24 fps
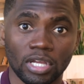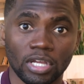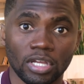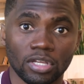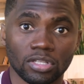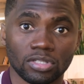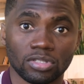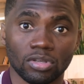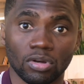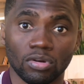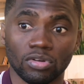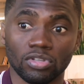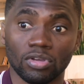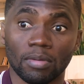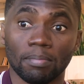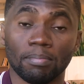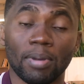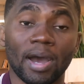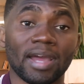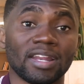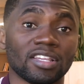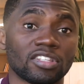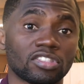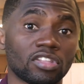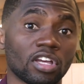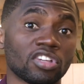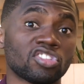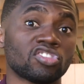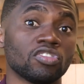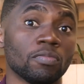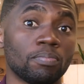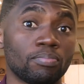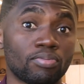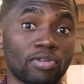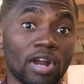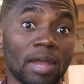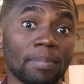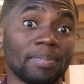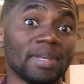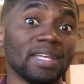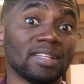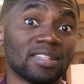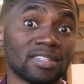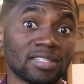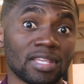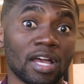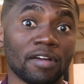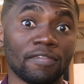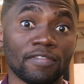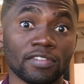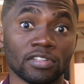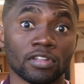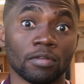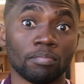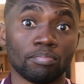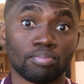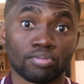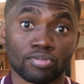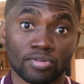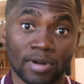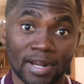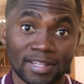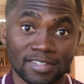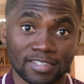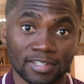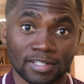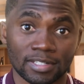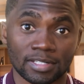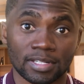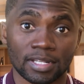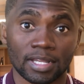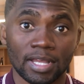So your body starts to prep itself in the present